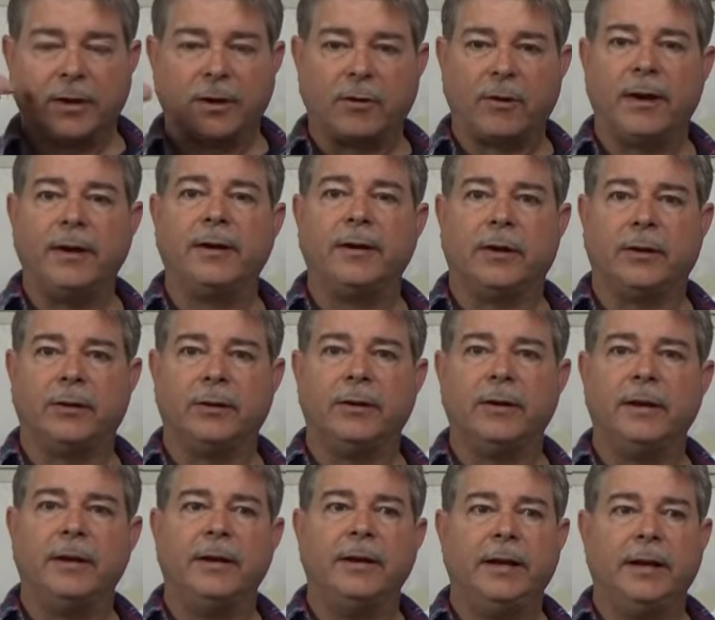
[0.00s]
a gray color,
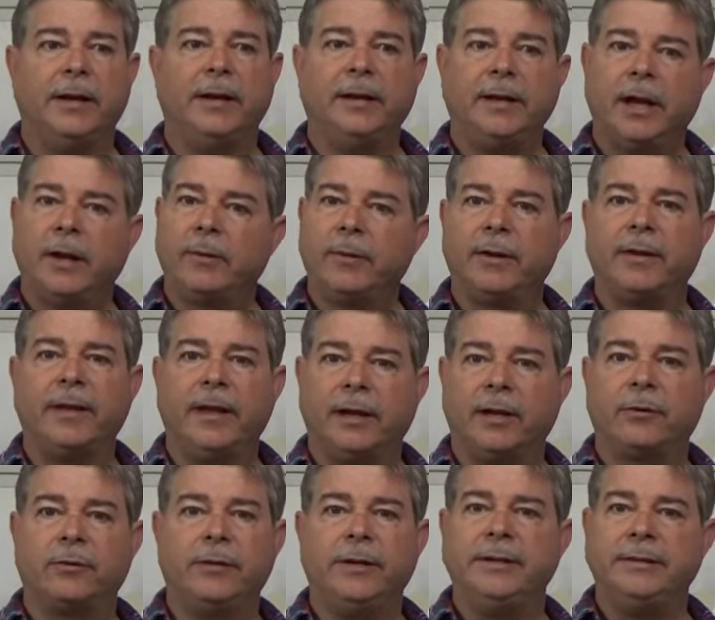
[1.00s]
and it got rid of that
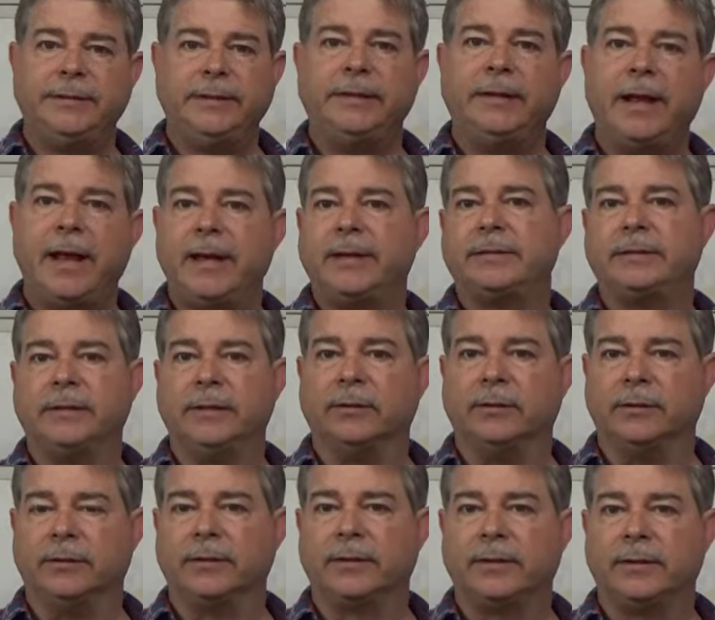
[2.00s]
greasy, nasty
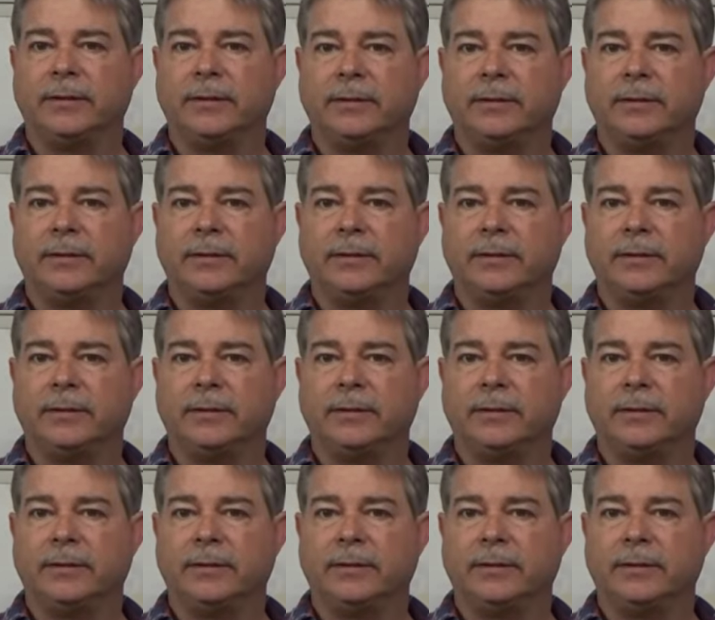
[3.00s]
look.